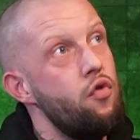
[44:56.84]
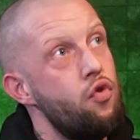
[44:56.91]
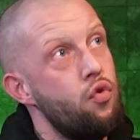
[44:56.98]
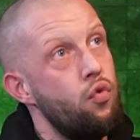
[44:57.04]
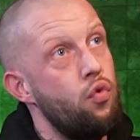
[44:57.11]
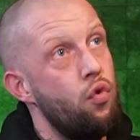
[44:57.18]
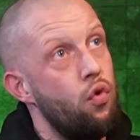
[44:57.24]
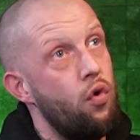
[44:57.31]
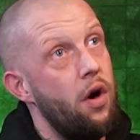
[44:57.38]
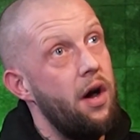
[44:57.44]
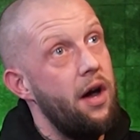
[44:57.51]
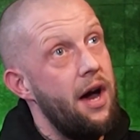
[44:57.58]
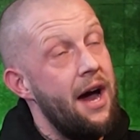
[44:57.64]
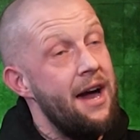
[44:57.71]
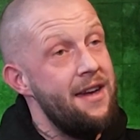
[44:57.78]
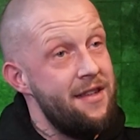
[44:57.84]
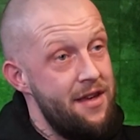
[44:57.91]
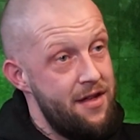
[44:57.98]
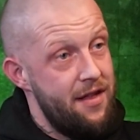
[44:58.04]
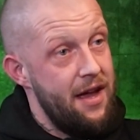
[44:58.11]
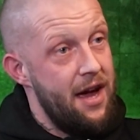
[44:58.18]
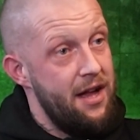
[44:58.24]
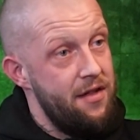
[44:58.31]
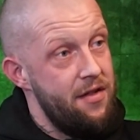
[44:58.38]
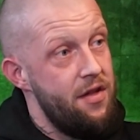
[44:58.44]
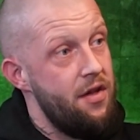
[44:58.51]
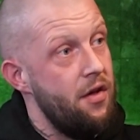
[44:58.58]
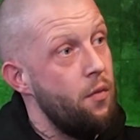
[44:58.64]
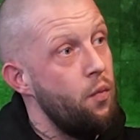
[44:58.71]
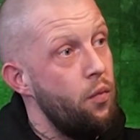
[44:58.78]
So as it
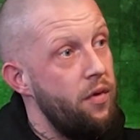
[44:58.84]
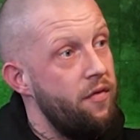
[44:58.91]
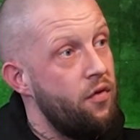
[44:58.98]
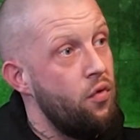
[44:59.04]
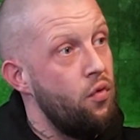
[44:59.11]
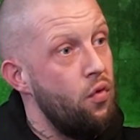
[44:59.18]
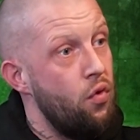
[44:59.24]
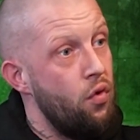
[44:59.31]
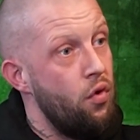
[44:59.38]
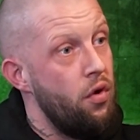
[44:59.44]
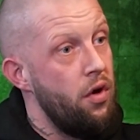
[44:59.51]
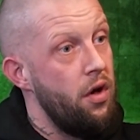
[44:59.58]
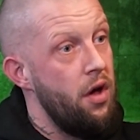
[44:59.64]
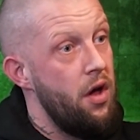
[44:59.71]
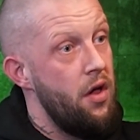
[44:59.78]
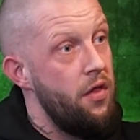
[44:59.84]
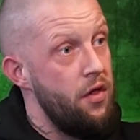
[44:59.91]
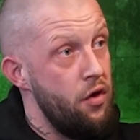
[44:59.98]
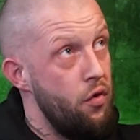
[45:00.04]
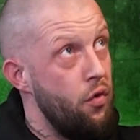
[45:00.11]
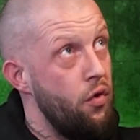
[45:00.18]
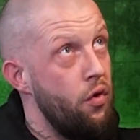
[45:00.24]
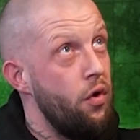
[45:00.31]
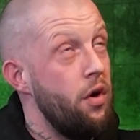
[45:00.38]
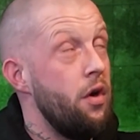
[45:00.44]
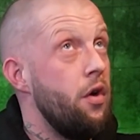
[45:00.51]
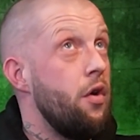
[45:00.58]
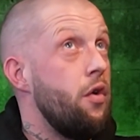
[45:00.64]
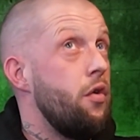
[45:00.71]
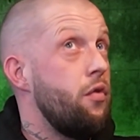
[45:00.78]
stands, we've got the new
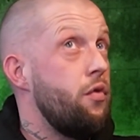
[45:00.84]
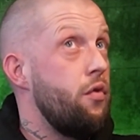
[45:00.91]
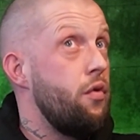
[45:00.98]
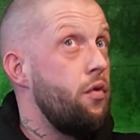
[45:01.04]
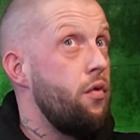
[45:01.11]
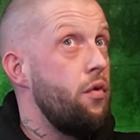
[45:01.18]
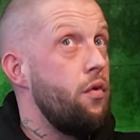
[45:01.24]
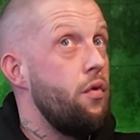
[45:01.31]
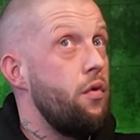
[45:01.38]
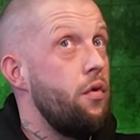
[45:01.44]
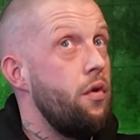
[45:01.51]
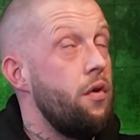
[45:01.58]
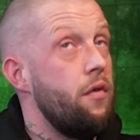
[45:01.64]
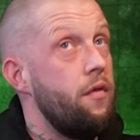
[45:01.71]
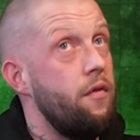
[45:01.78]
2,